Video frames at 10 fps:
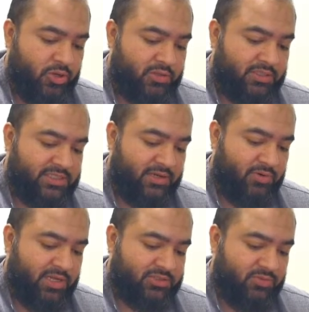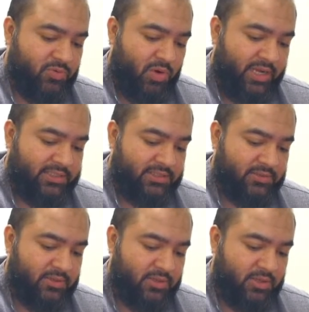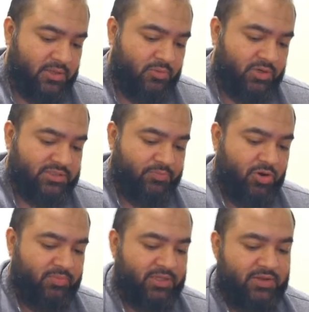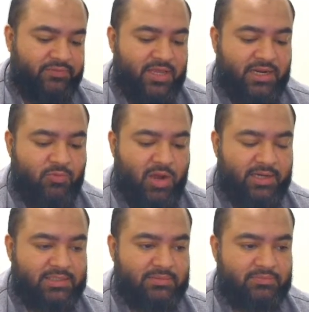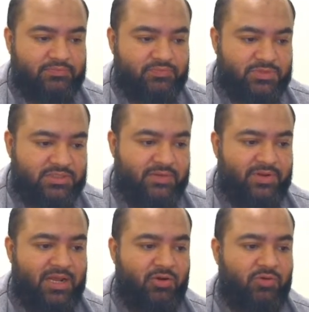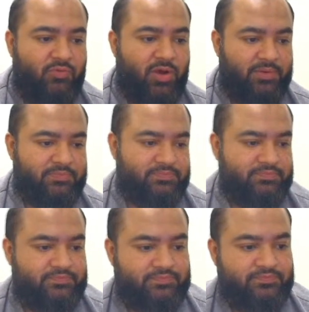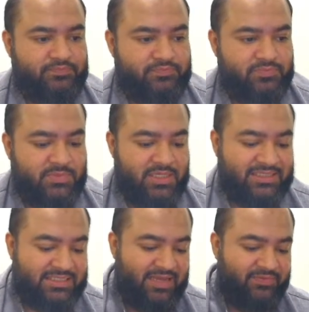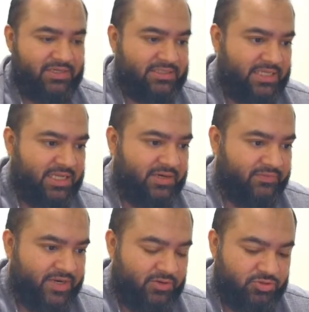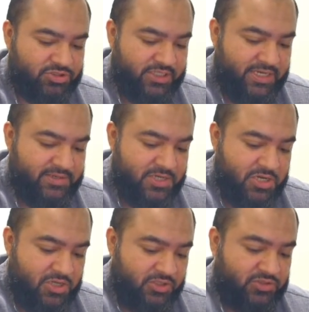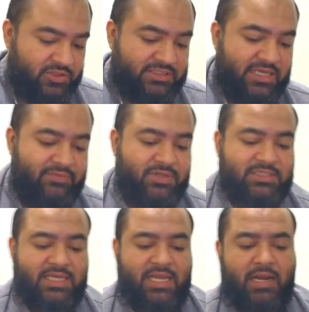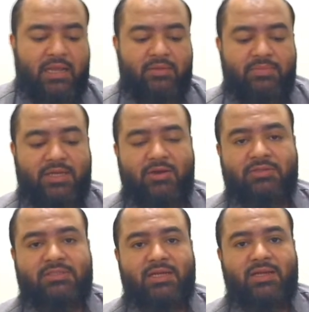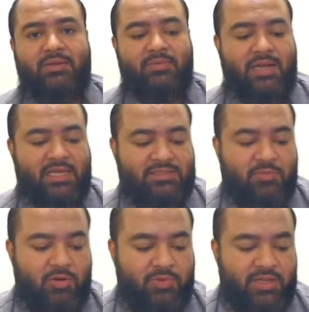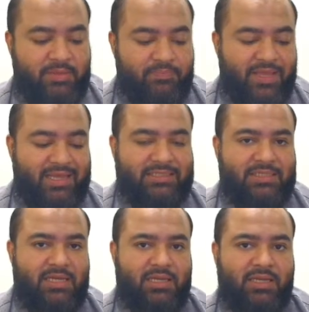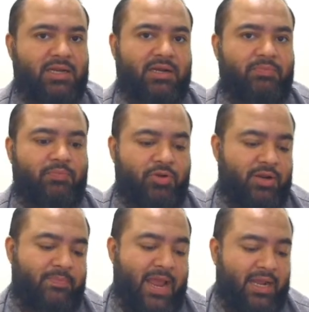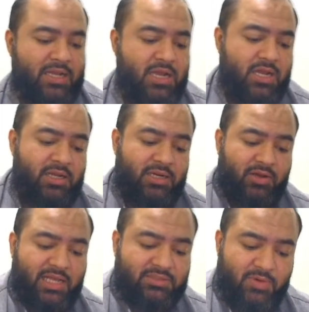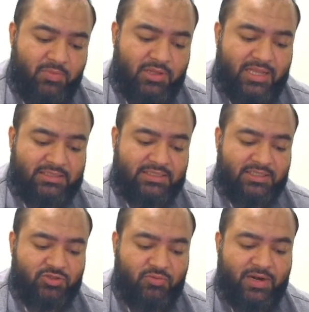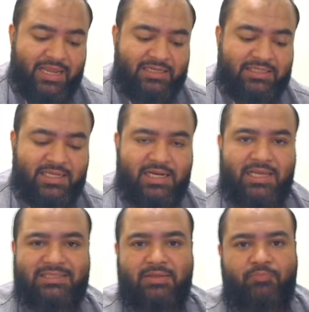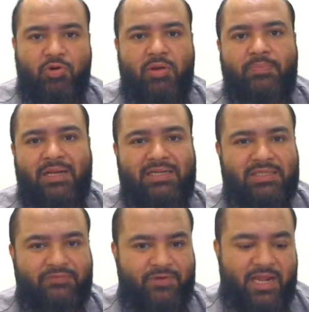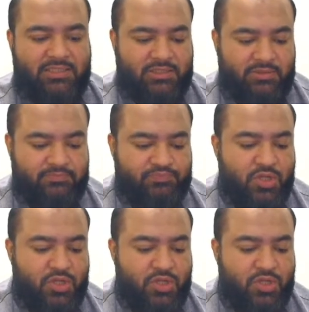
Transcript: The second one has to be white. What is the probability of getting white? 7 out of what? 17. Very good, Ginny. So 17, because the last marble he picked, he didn't put it back. Now guys, remember that 6 over 18 is the probability fraction.